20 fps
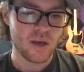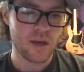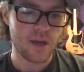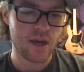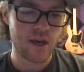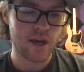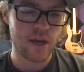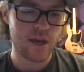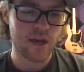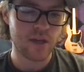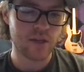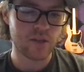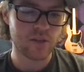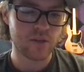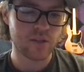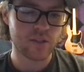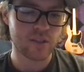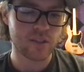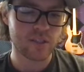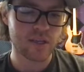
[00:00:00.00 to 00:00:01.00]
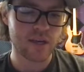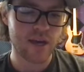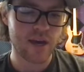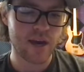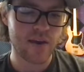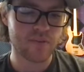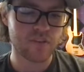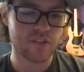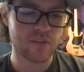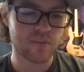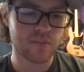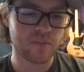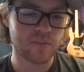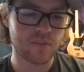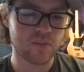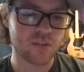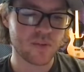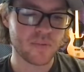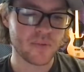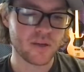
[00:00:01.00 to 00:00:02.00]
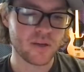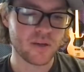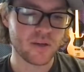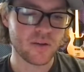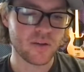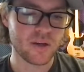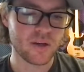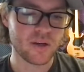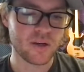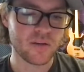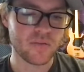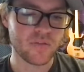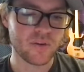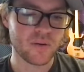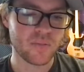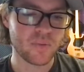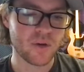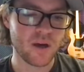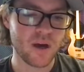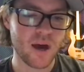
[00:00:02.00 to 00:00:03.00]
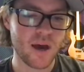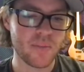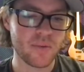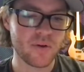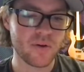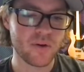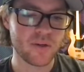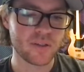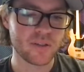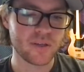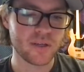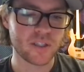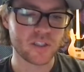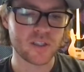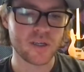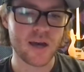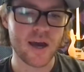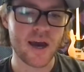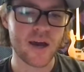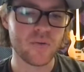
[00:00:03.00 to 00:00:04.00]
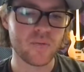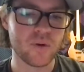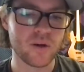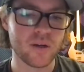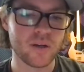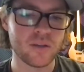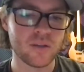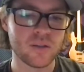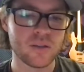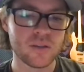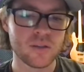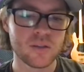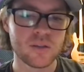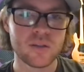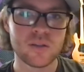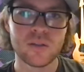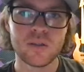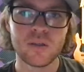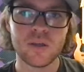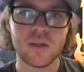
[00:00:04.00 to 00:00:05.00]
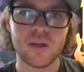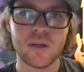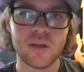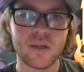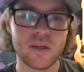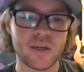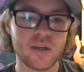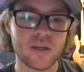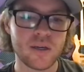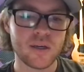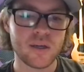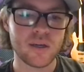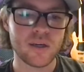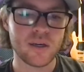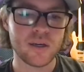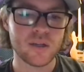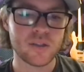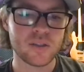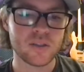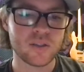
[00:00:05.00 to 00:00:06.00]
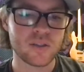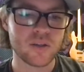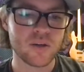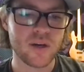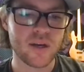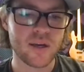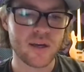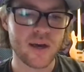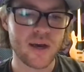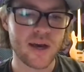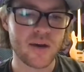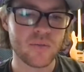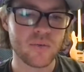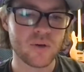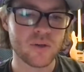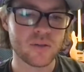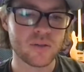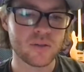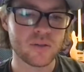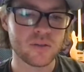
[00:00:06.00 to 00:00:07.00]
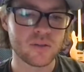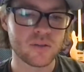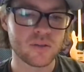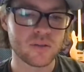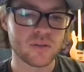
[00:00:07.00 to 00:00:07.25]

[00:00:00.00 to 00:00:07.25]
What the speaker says: And you can see I have some in here that are different. But I'm going to actually add one. And so let's go ahead and add one.